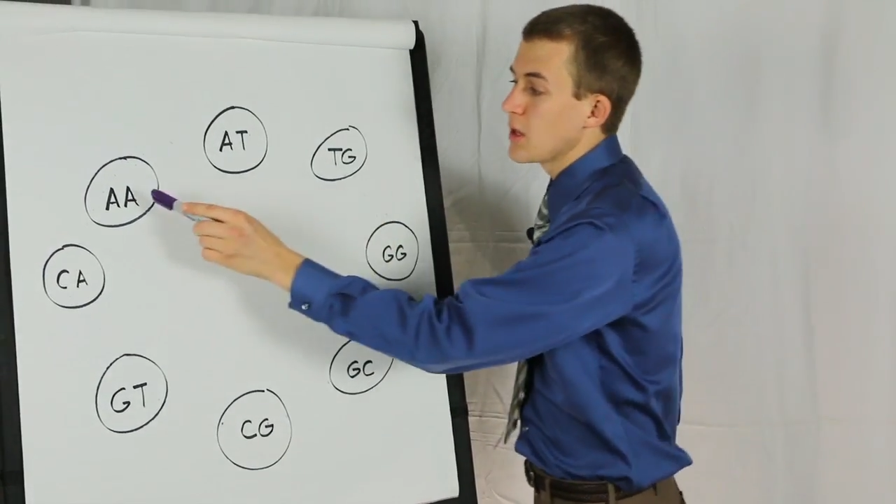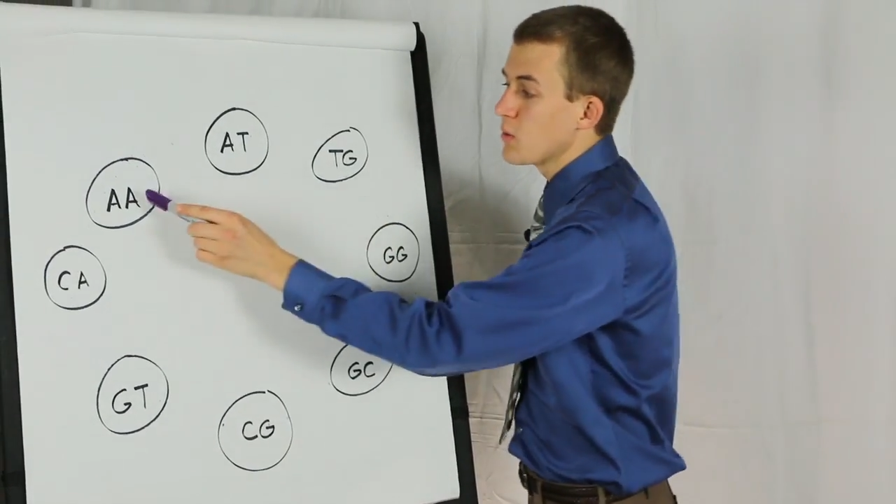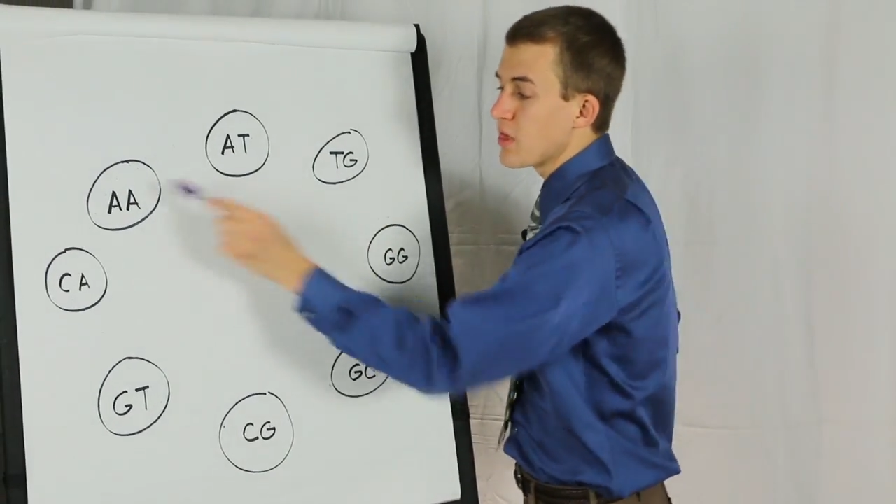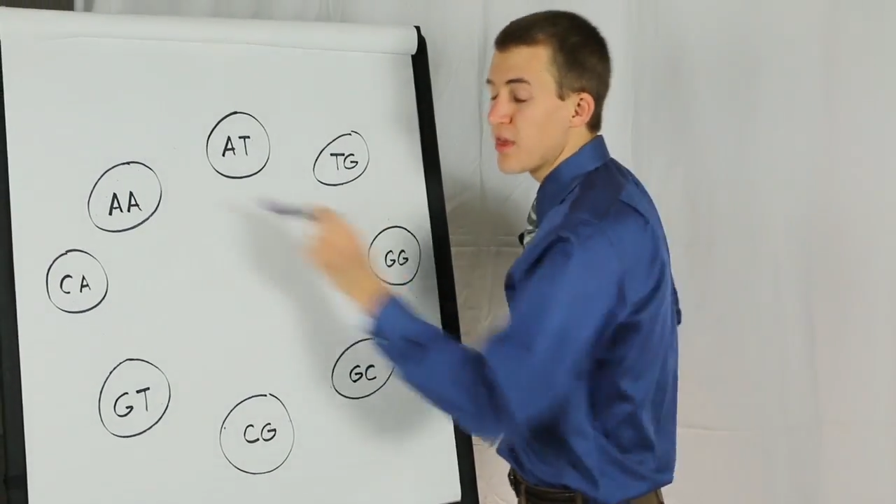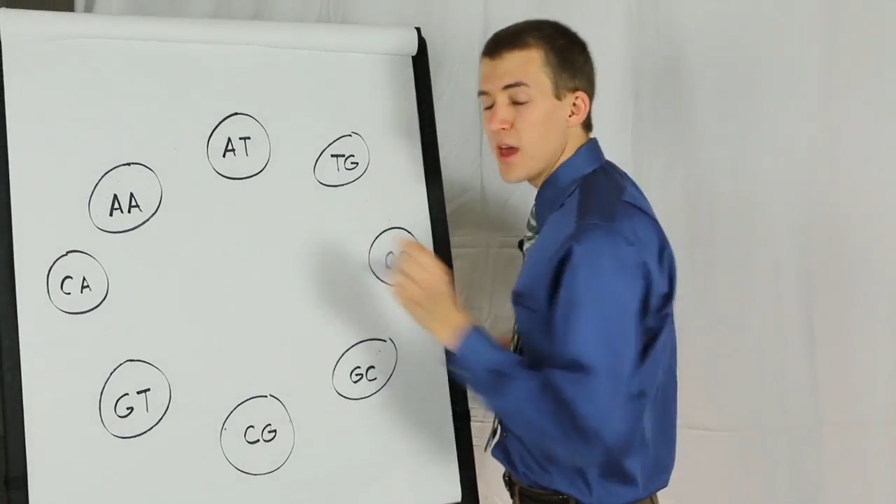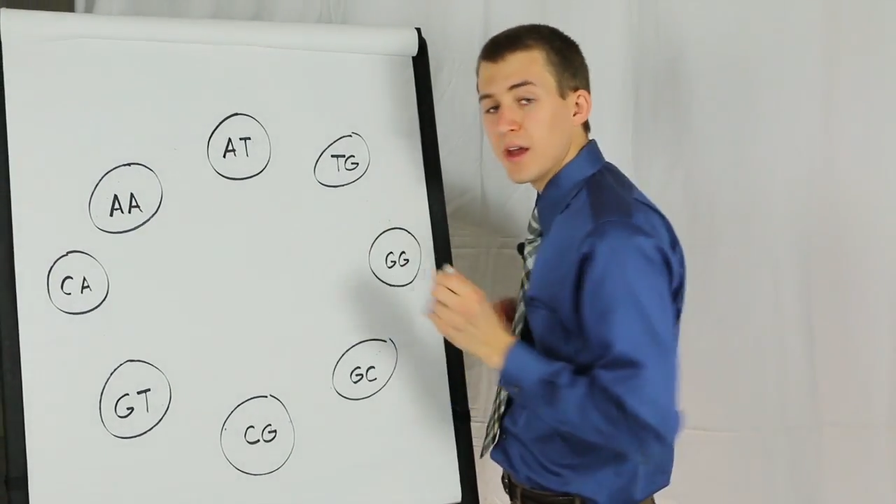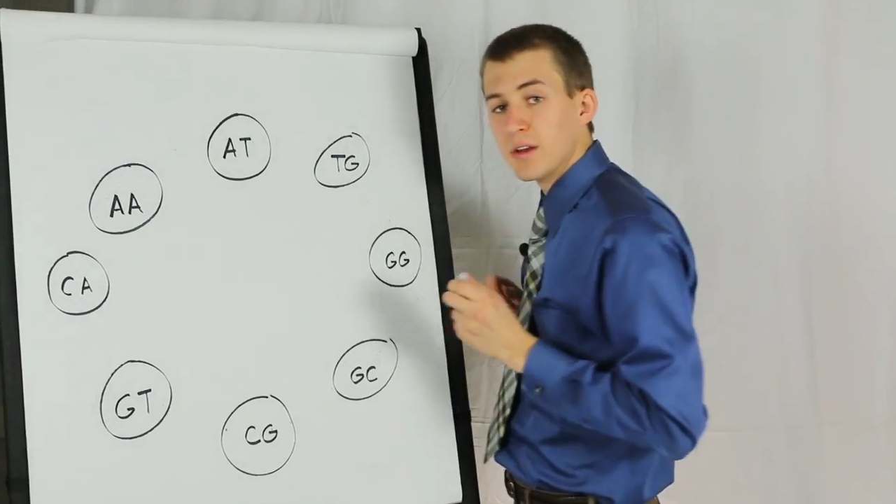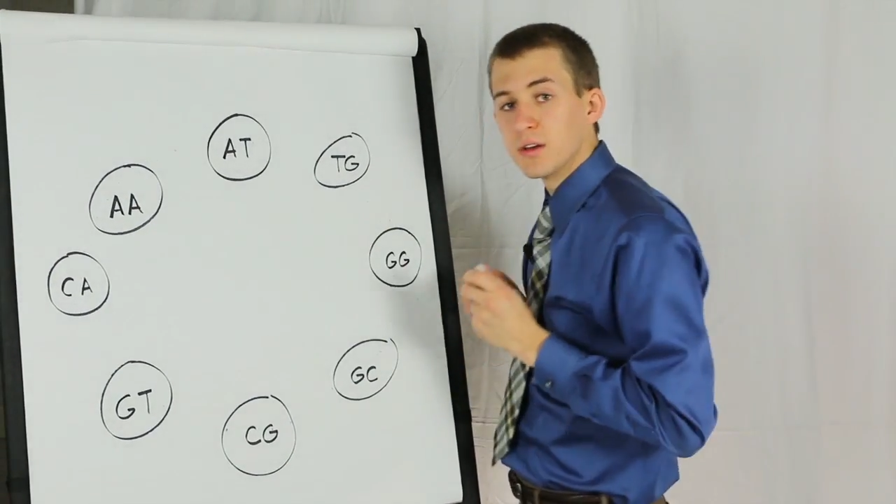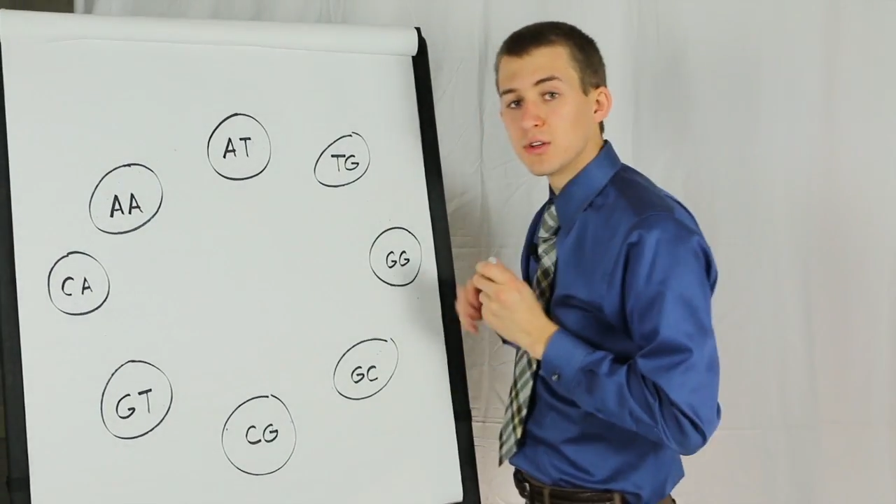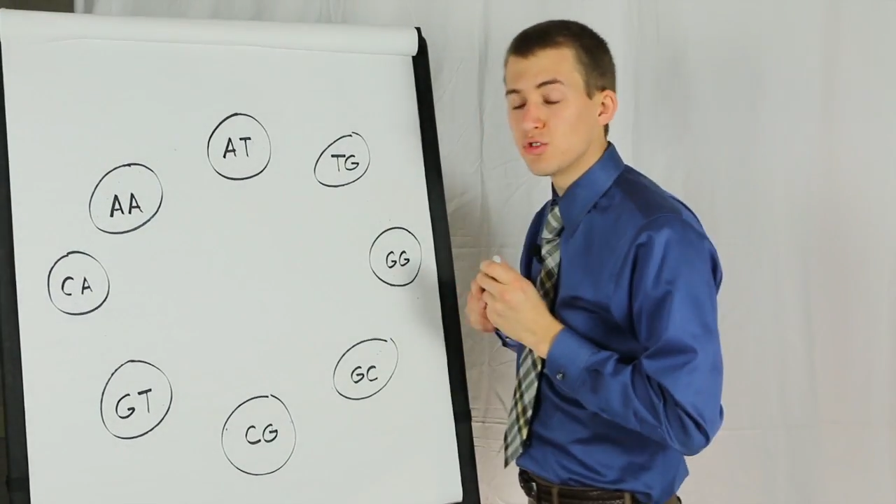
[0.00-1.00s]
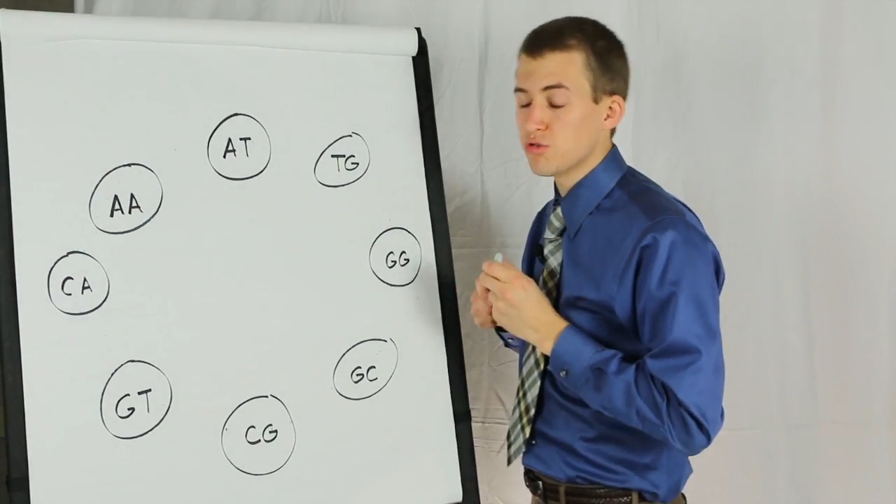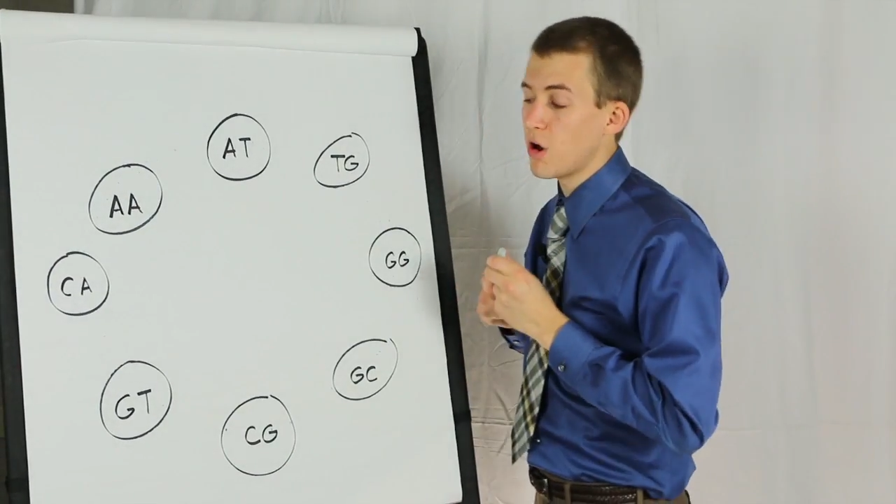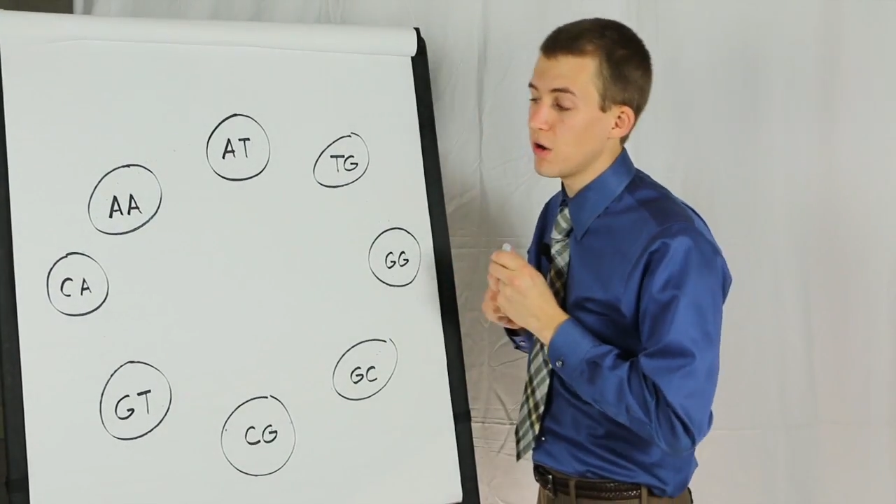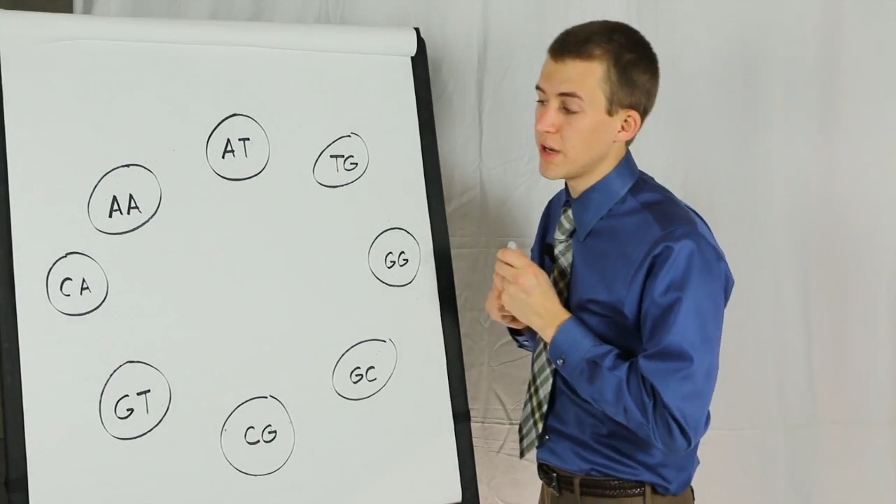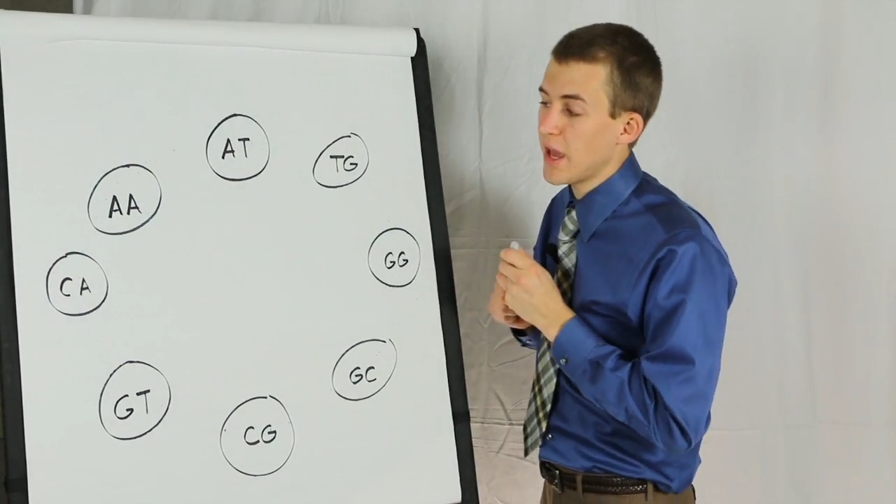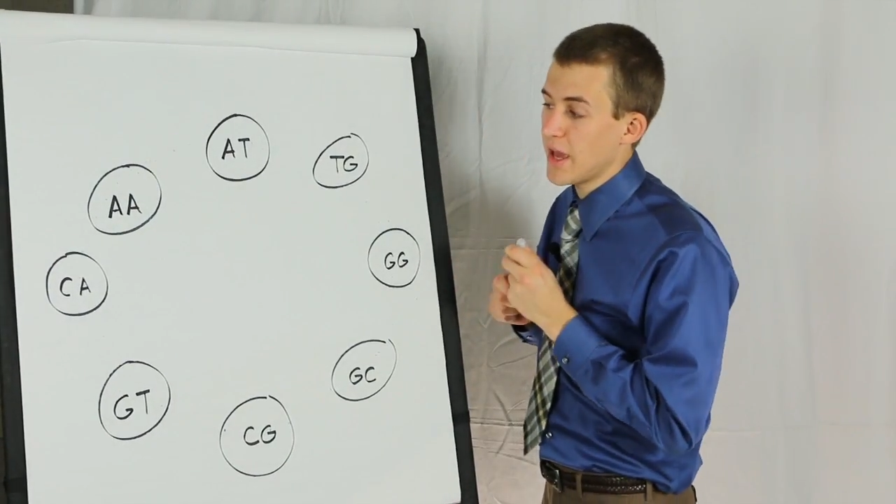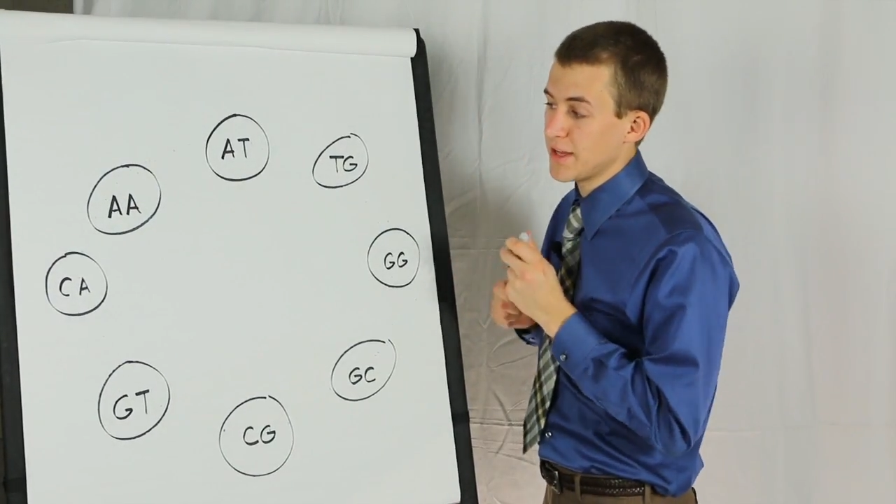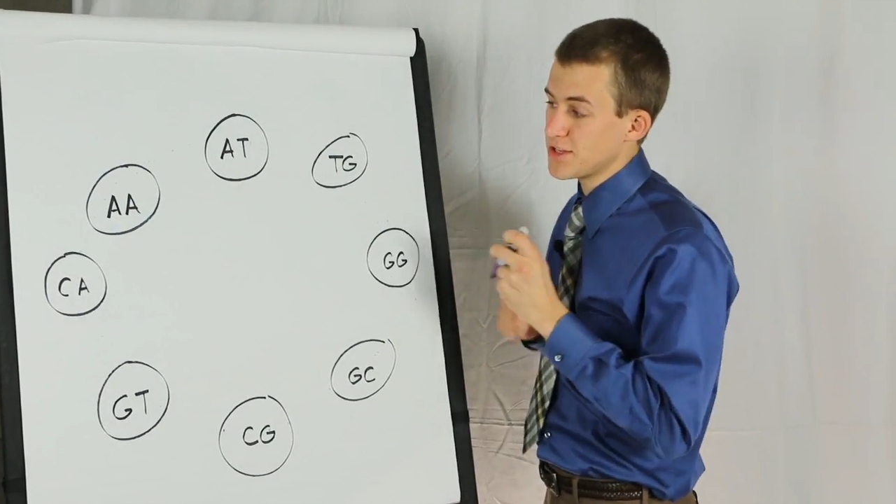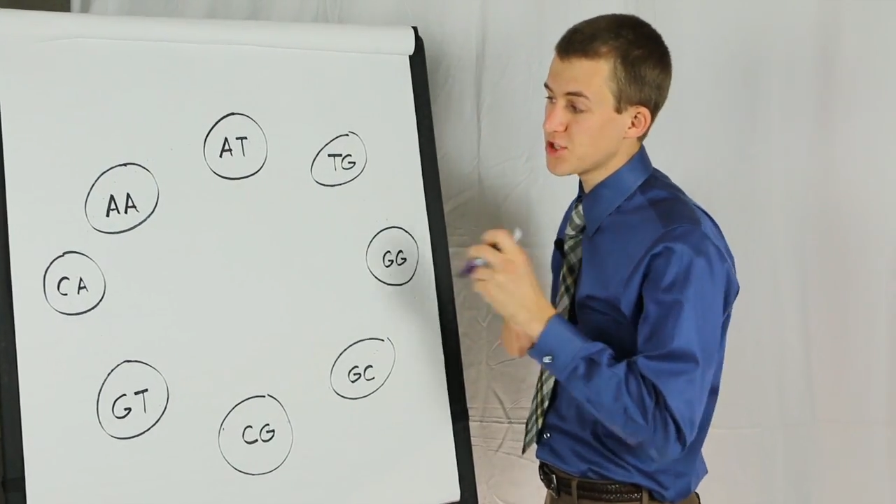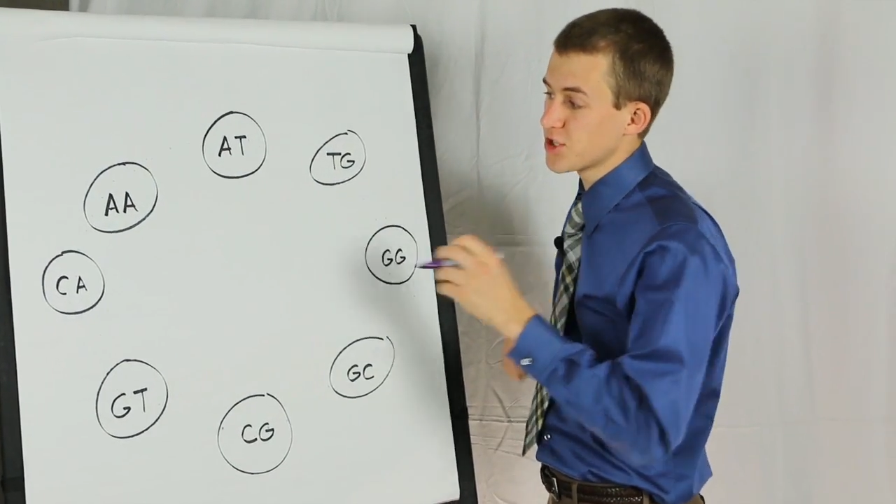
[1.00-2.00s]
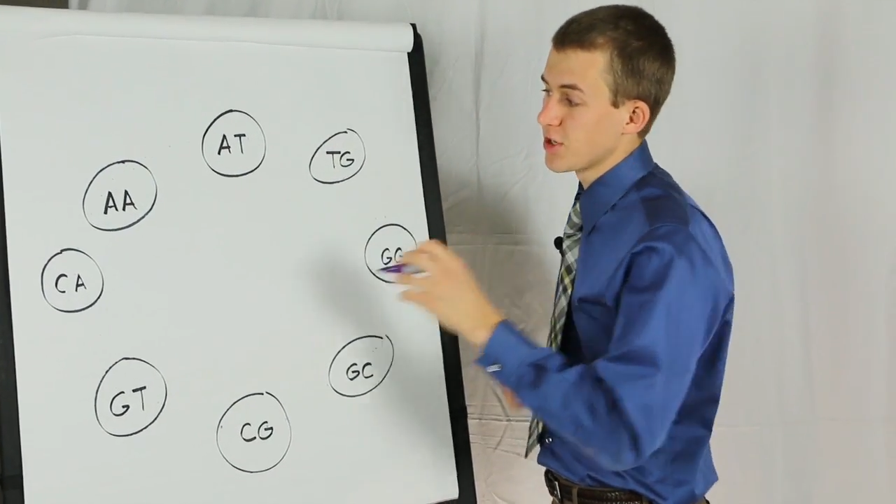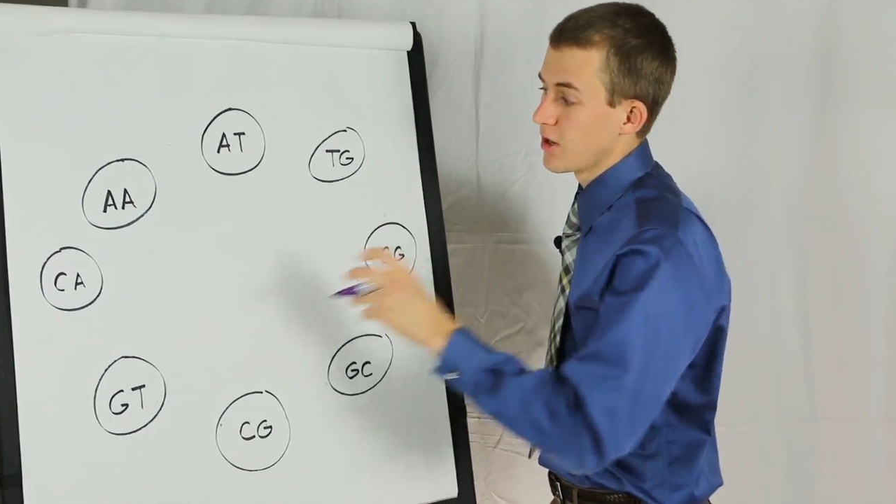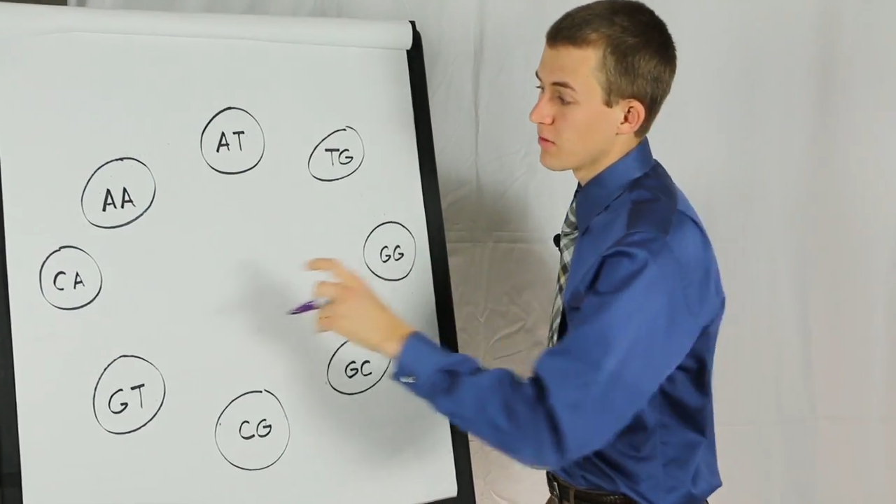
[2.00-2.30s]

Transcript: would then draw an edge